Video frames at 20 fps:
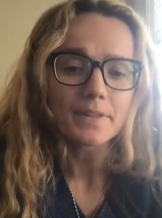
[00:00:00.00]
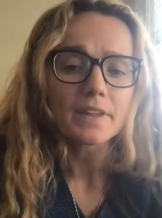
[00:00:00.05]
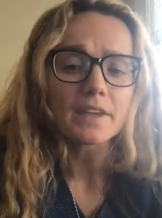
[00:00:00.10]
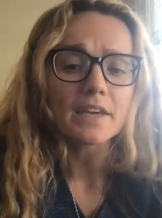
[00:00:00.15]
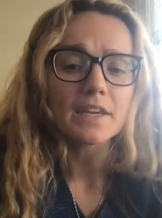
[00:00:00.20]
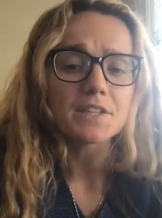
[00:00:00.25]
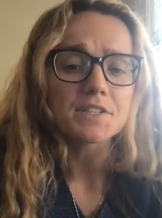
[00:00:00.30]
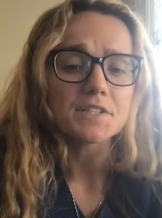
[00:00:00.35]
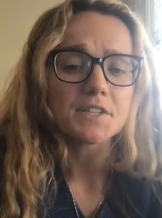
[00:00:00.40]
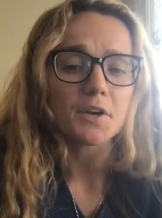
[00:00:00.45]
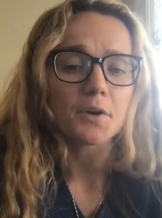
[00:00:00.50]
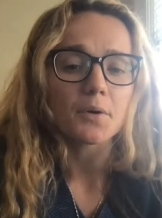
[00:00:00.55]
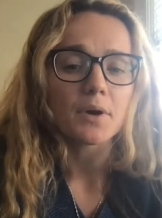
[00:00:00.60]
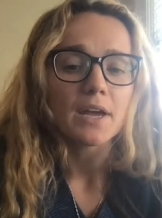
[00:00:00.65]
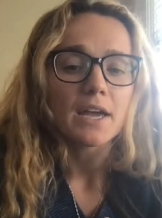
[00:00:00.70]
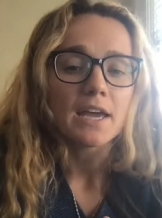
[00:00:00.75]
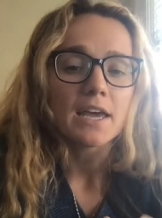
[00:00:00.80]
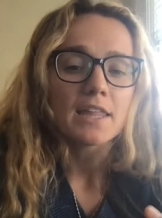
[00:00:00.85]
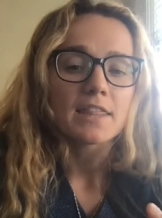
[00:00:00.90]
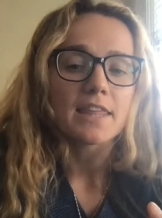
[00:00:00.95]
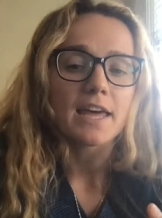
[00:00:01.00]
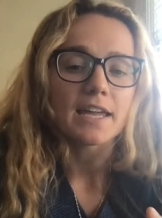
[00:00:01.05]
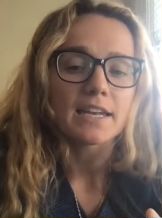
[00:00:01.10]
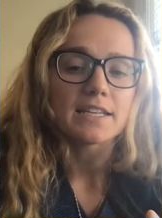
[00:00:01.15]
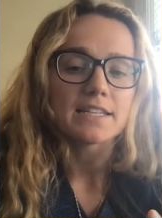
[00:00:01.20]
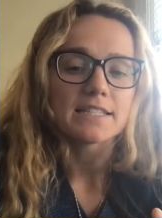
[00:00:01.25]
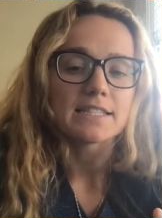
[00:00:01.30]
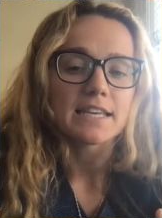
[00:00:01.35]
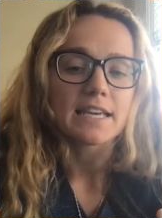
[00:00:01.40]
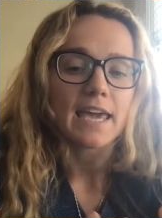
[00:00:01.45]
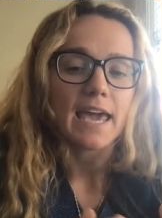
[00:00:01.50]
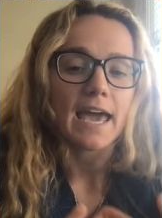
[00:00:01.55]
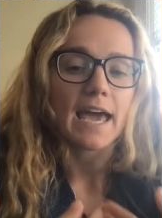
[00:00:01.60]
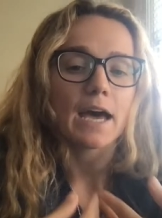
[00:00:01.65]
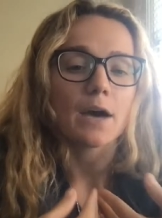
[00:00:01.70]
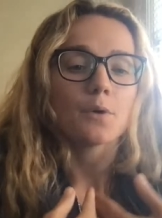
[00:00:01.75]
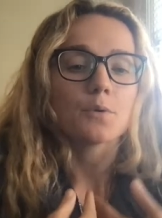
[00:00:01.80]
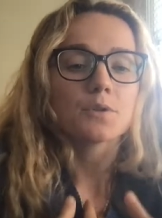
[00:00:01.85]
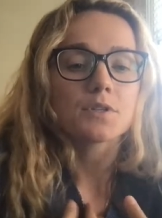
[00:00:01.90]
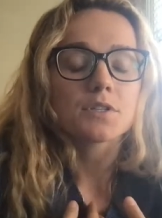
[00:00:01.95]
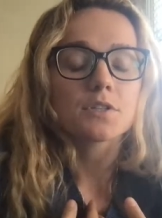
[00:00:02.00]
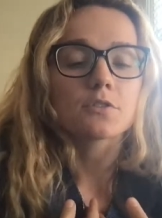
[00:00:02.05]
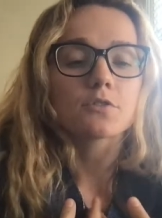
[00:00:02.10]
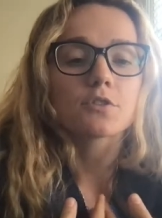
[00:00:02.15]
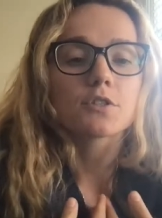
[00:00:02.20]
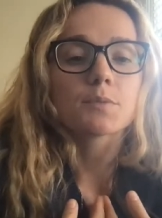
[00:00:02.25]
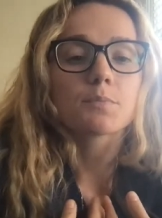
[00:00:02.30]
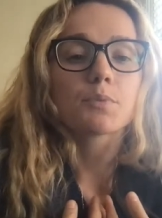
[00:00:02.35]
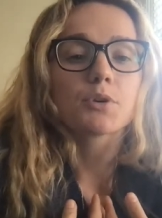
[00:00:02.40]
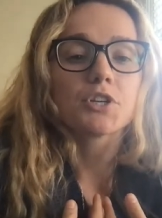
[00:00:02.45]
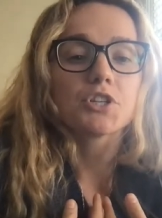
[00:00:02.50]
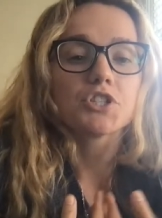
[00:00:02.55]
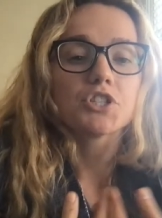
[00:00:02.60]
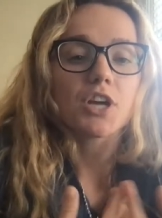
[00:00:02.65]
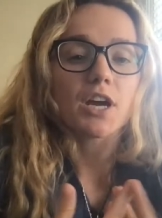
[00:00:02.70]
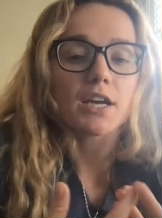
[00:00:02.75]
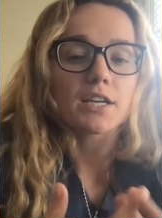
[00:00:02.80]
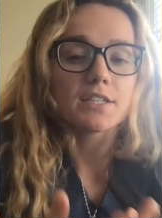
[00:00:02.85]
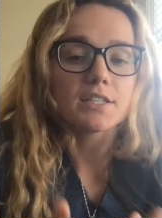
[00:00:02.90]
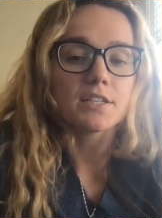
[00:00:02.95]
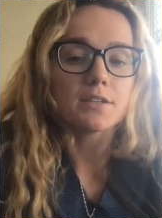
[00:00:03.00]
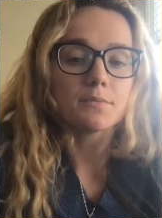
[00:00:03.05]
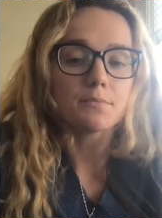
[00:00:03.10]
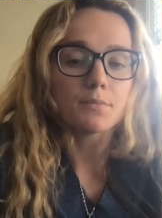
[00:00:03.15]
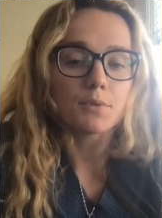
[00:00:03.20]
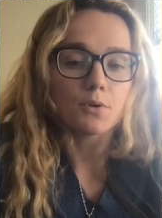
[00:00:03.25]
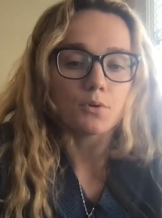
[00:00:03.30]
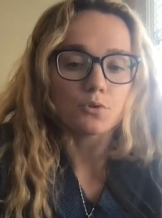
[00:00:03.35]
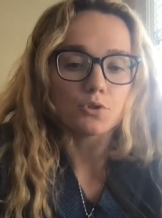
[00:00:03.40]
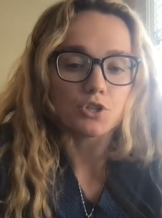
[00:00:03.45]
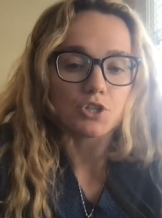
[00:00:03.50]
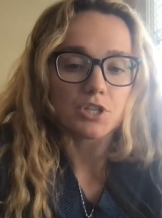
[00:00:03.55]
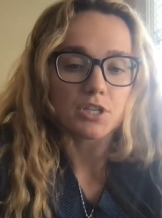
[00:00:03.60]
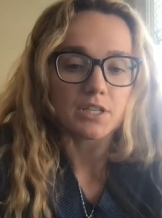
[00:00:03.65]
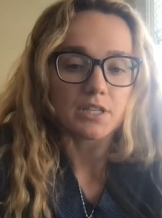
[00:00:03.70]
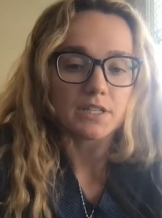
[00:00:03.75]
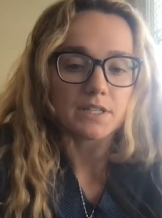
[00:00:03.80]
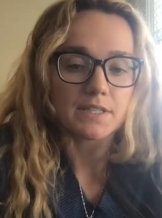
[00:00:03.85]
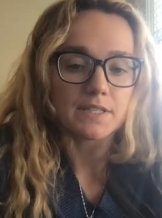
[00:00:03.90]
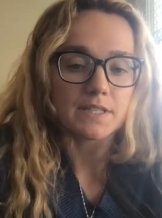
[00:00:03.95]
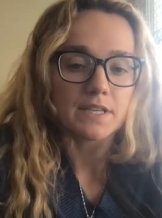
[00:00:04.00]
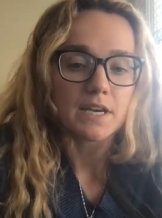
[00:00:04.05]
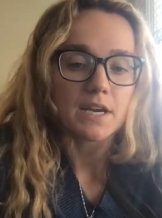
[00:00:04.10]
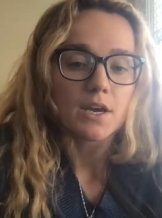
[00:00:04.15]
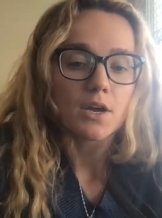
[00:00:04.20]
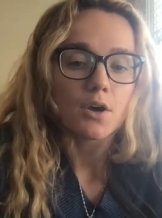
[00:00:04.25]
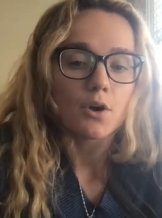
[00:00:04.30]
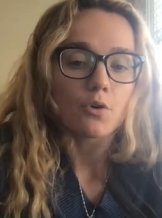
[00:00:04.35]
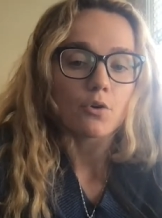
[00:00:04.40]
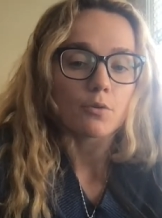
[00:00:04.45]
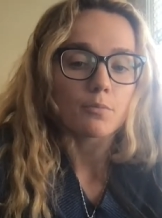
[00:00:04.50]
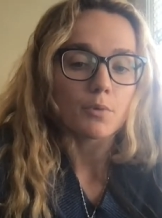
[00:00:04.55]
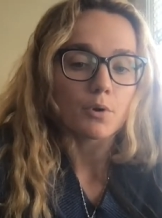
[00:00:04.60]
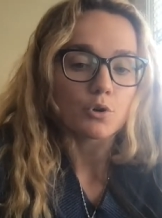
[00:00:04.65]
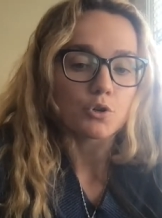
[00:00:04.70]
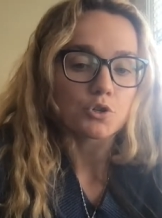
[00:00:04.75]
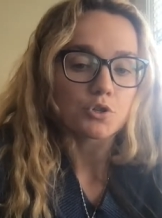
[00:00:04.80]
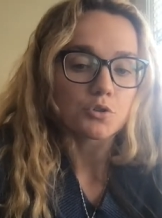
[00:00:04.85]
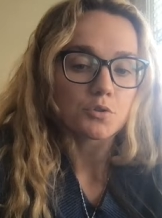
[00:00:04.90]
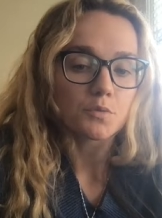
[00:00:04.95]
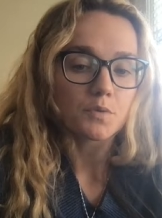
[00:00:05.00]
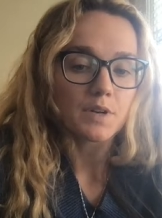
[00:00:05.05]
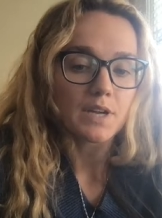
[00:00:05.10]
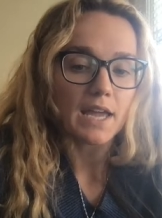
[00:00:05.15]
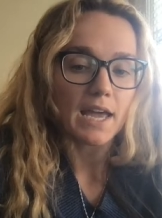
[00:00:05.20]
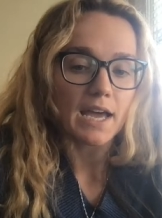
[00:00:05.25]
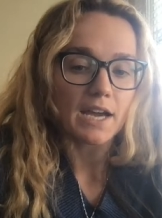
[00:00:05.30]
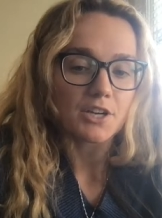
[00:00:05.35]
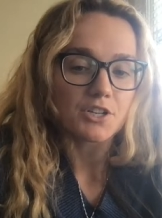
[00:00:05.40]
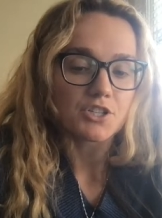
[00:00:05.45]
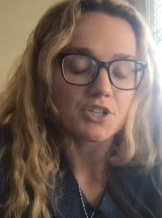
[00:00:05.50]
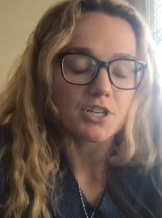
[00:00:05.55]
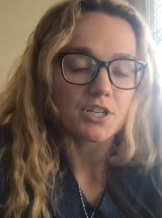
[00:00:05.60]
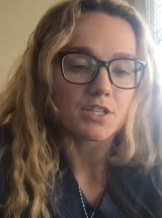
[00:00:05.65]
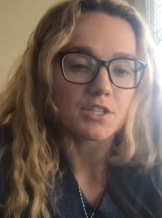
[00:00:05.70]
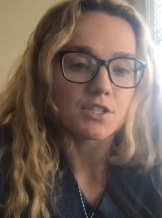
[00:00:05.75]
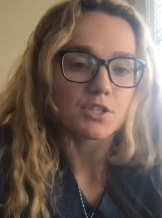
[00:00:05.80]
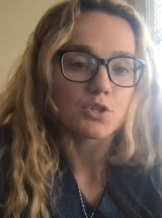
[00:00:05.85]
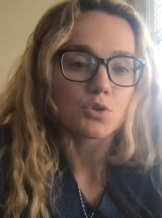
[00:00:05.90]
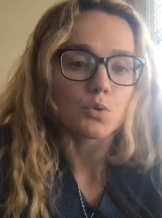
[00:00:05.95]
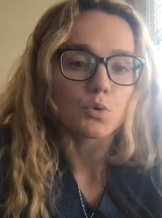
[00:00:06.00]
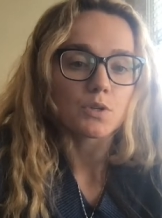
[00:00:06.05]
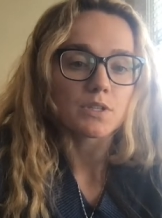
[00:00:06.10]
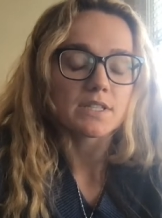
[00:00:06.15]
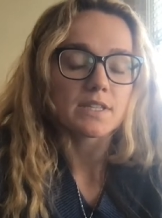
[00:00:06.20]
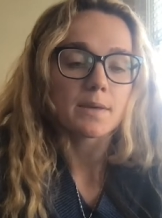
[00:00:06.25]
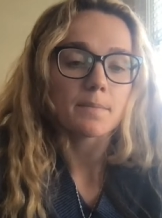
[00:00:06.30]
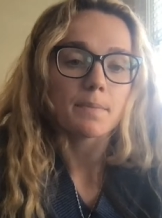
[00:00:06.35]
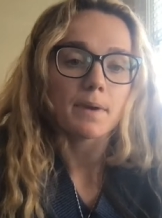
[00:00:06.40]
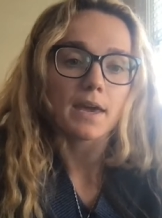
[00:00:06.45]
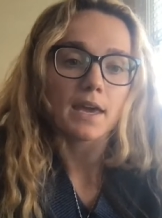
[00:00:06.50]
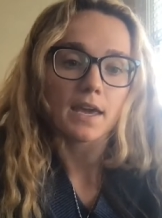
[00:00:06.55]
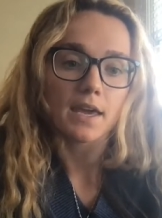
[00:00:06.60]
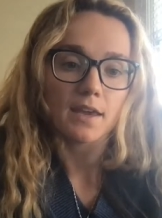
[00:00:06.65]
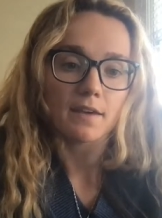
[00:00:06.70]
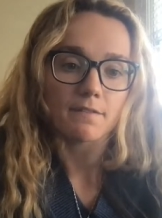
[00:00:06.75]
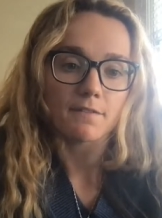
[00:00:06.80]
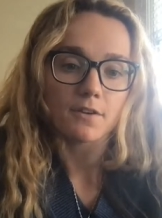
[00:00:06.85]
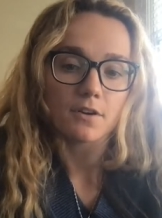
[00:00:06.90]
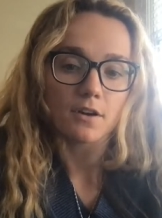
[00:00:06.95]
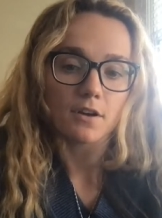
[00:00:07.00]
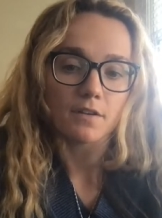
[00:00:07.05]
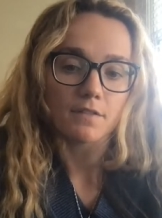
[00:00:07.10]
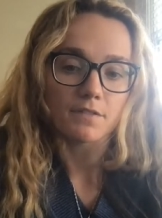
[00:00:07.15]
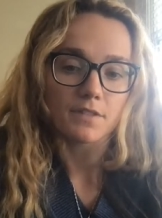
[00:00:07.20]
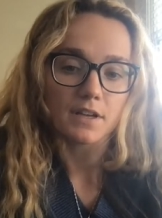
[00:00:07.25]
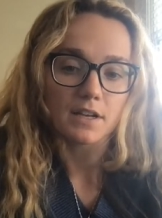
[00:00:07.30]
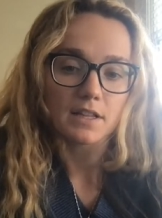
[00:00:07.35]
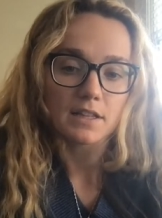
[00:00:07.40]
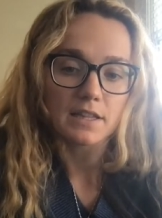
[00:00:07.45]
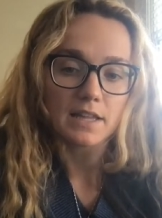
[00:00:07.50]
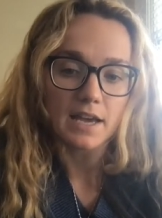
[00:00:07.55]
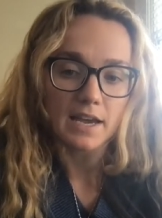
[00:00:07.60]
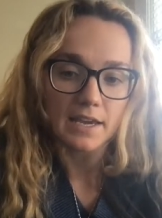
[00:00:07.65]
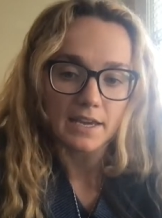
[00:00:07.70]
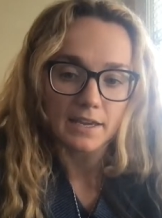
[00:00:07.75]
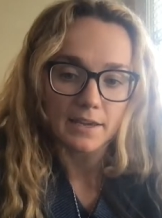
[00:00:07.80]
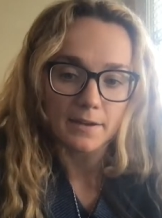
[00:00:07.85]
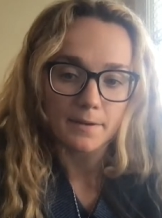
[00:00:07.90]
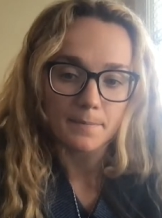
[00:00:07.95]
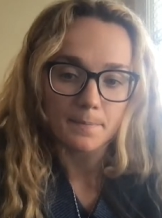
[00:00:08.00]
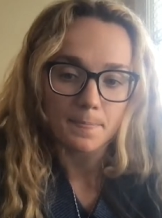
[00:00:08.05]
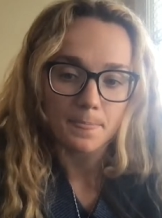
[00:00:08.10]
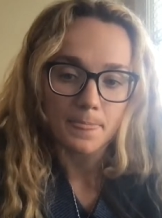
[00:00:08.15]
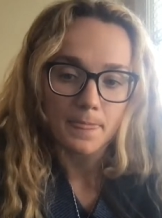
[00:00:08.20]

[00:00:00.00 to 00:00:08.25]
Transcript: And so that is the counselor's projected emotions or emotional reactions towards the behavior of the client.